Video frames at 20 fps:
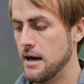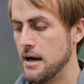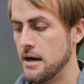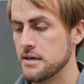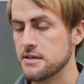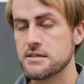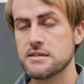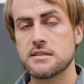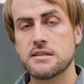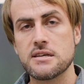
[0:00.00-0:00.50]

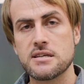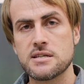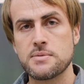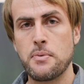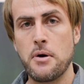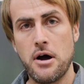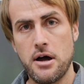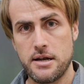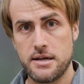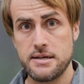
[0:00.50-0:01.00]
just the
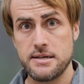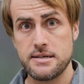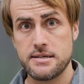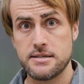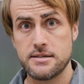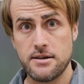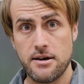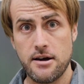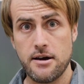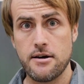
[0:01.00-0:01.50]

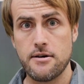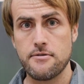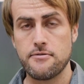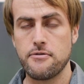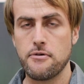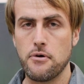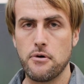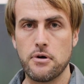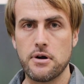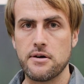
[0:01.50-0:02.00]
smartness of
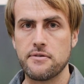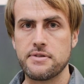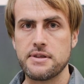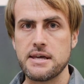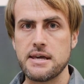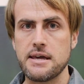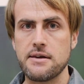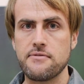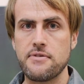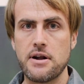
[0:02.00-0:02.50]
all of
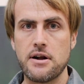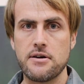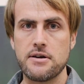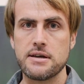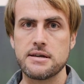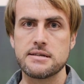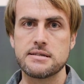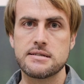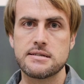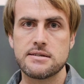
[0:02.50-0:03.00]
the
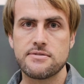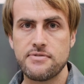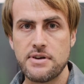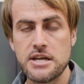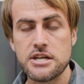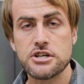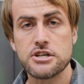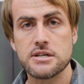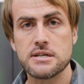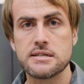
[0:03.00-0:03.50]
various
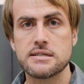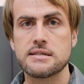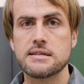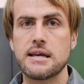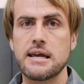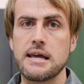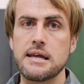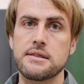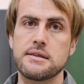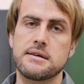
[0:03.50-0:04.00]
features
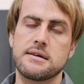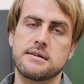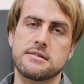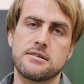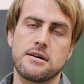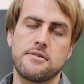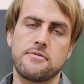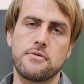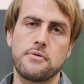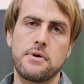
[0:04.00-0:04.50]
in the
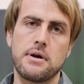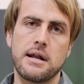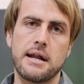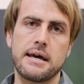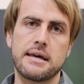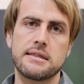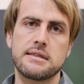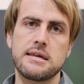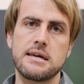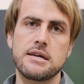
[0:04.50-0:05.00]
software,
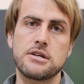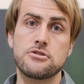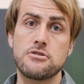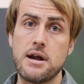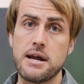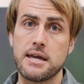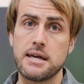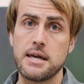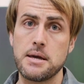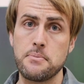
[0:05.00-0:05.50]
like the
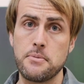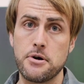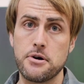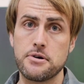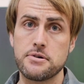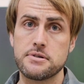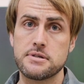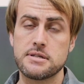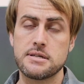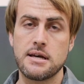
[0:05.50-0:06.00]
tracking
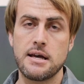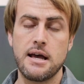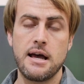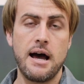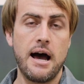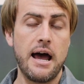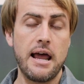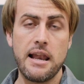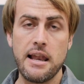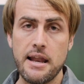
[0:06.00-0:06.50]
modes.
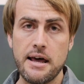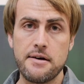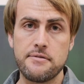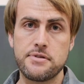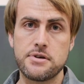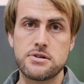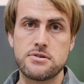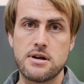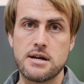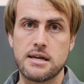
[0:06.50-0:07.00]
I love
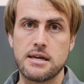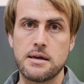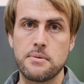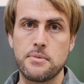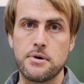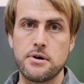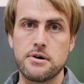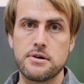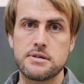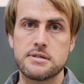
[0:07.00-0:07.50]
the tracking
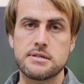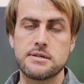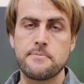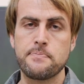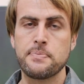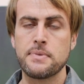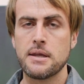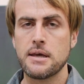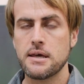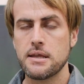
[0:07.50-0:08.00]

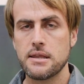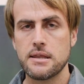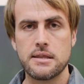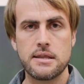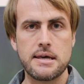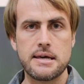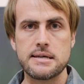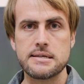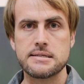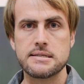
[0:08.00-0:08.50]
modes.
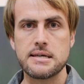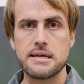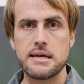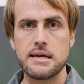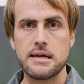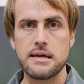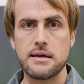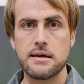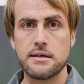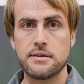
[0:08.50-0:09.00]
There's
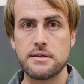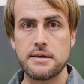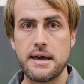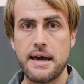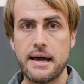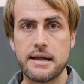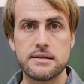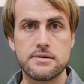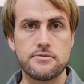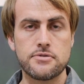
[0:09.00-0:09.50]
the
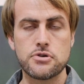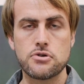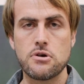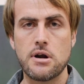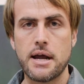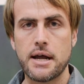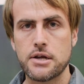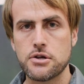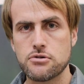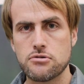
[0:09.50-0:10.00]
active
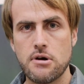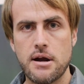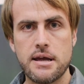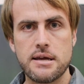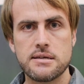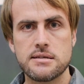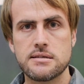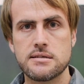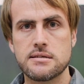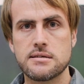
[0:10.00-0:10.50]
track
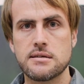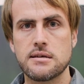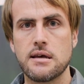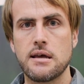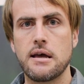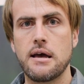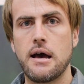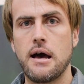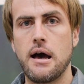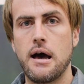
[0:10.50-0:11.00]
trace,
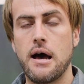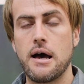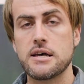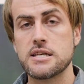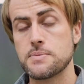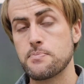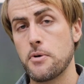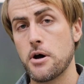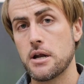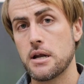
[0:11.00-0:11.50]

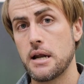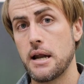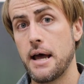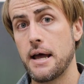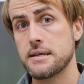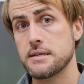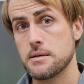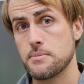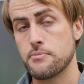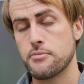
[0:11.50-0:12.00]

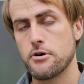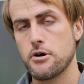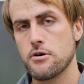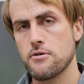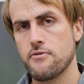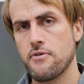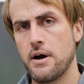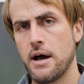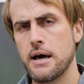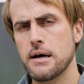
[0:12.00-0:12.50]
spotlight and
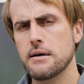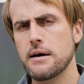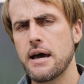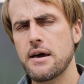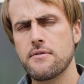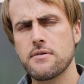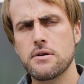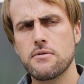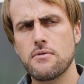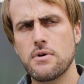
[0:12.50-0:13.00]
profile. I
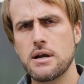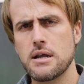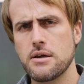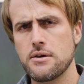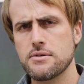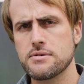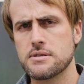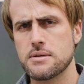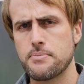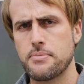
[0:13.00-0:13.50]
haven't really
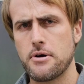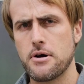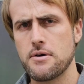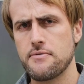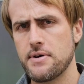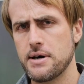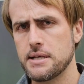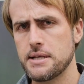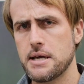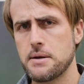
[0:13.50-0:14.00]
used the
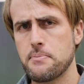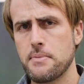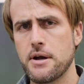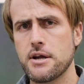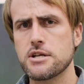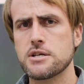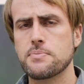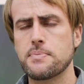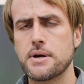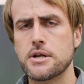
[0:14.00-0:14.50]
profile that
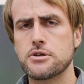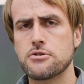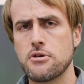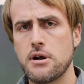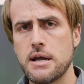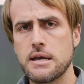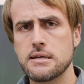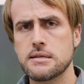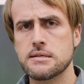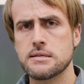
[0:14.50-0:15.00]
much, but
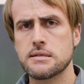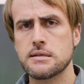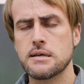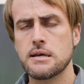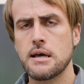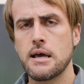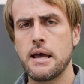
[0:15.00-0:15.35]
trace